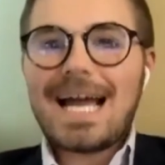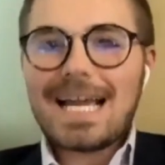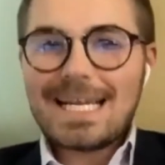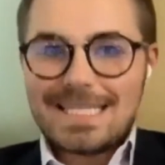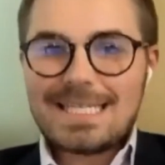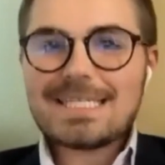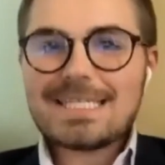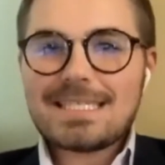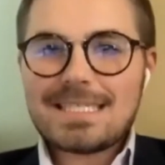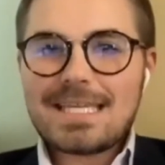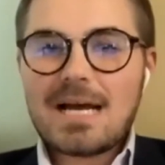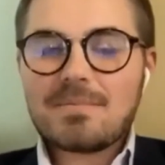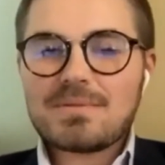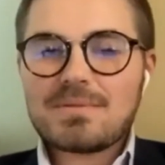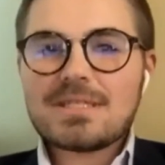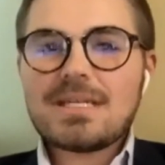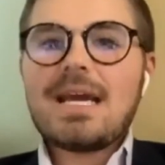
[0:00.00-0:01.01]
the 19
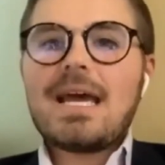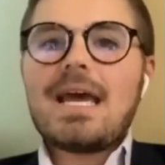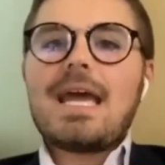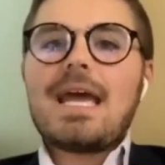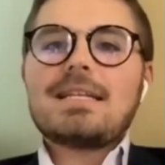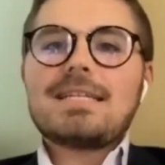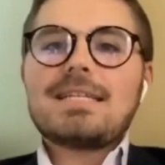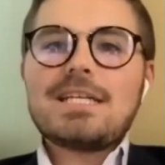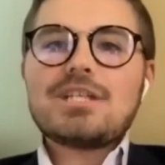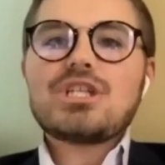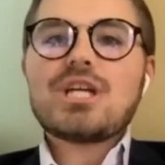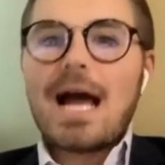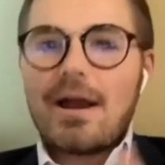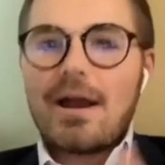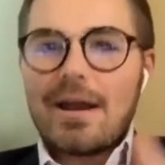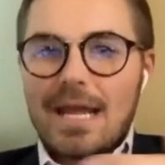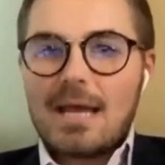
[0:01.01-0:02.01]
steps and teaching
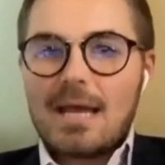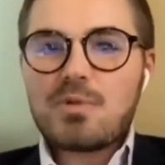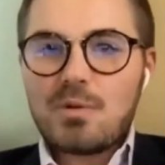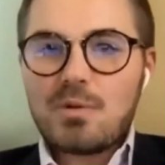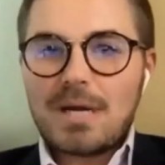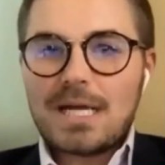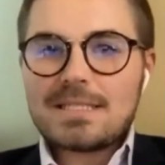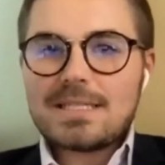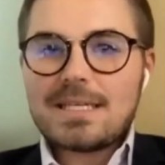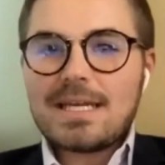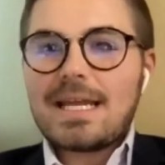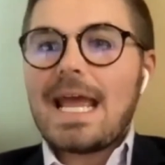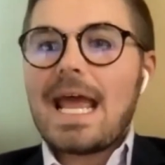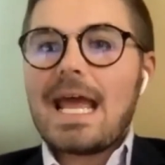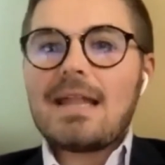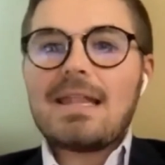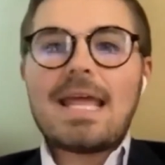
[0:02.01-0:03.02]
how to implement it.
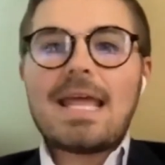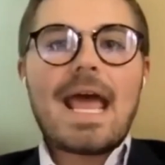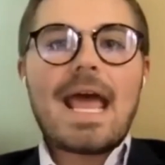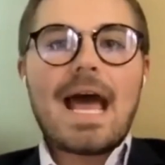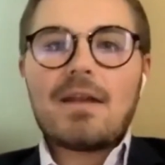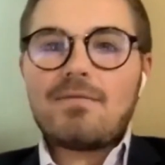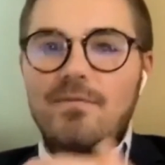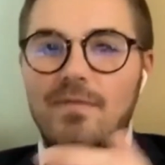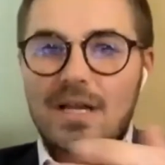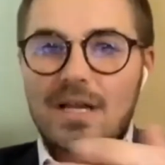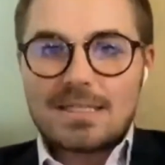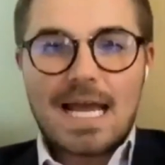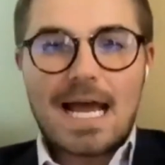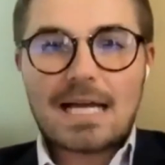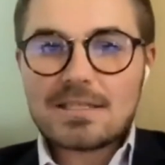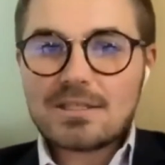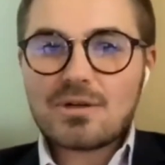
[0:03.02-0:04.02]
And they had
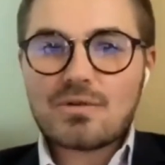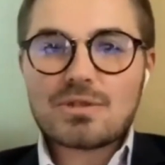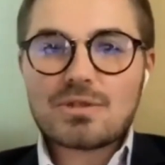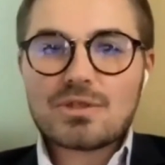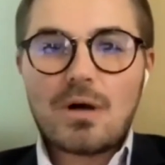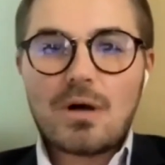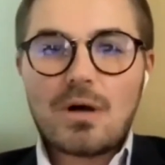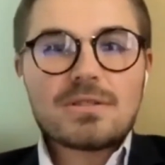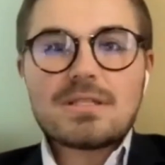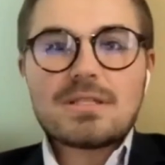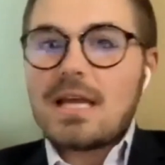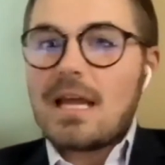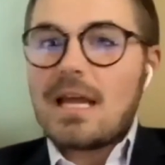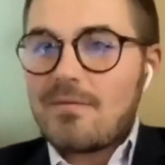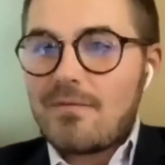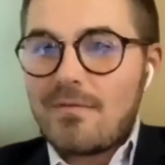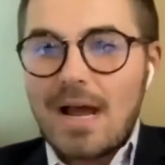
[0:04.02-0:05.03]
fantastic results.
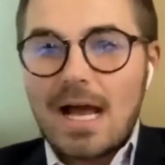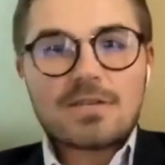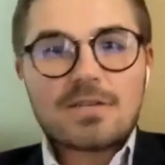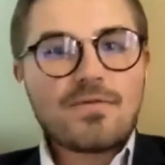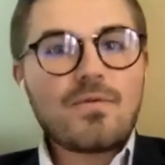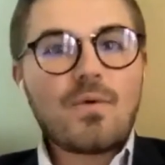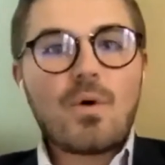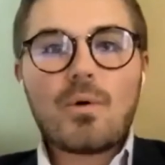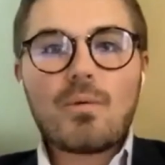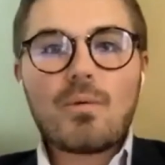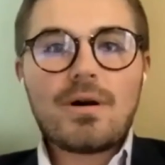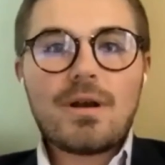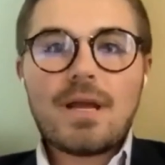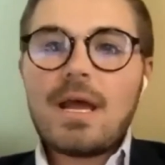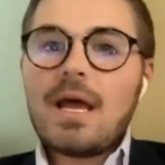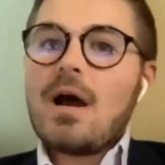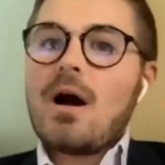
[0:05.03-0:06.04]
And fast
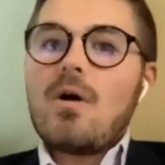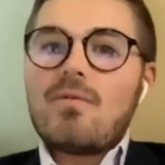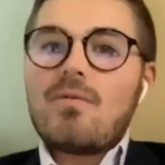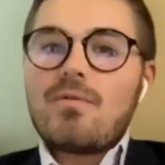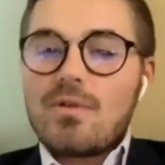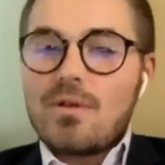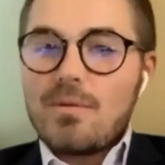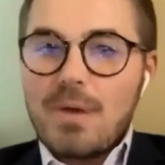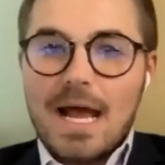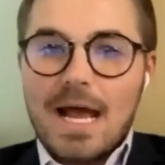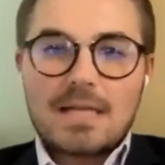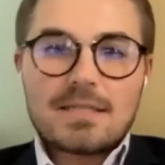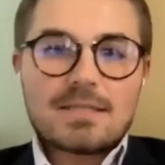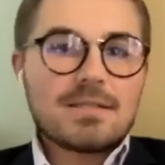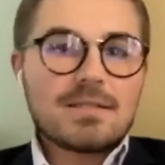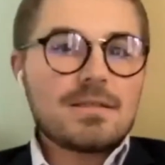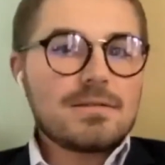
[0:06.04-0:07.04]
forward over the
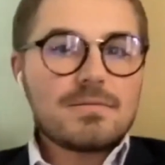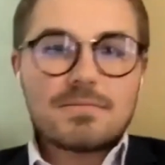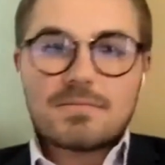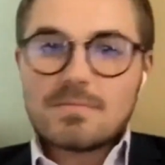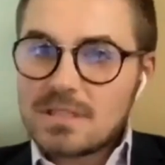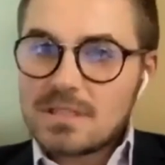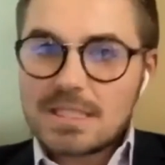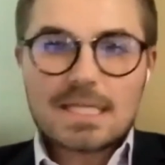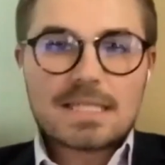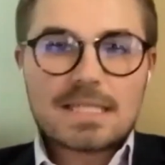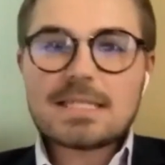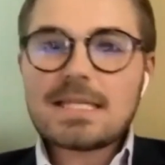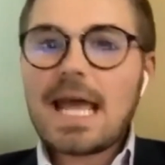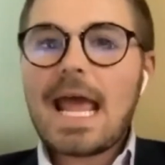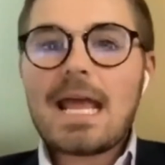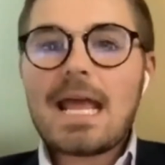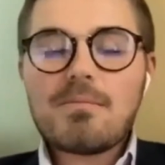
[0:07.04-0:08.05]
past six
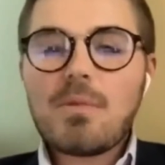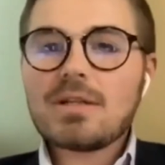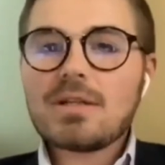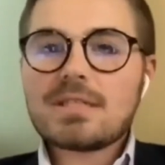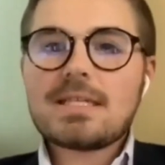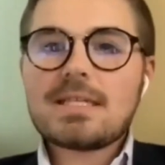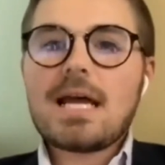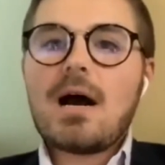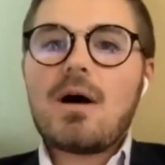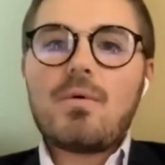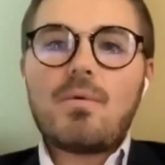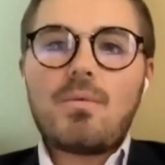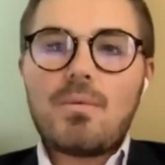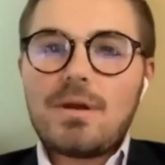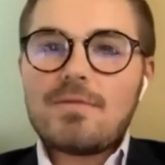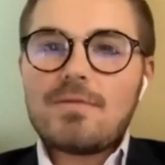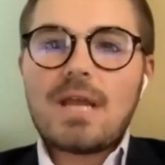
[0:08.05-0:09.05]
to eight months now,
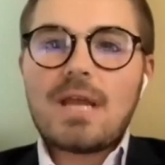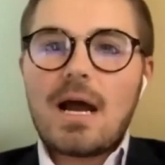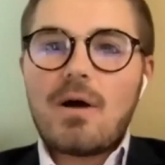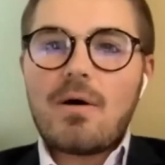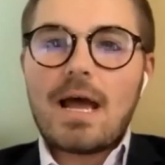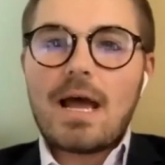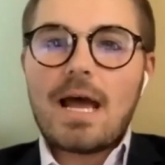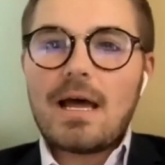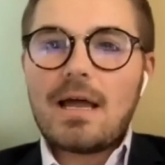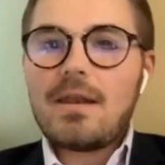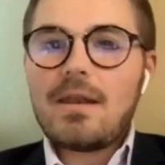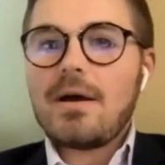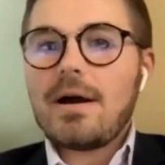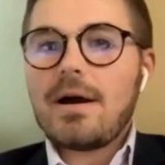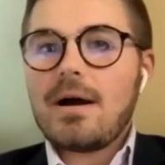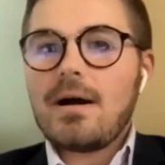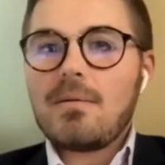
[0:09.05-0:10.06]
we've now had
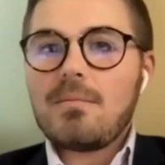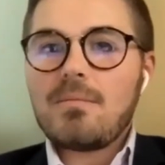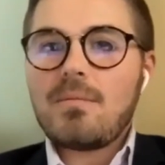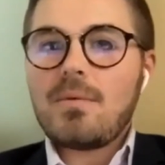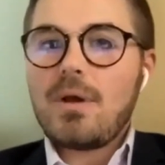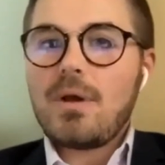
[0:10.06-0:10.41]
um,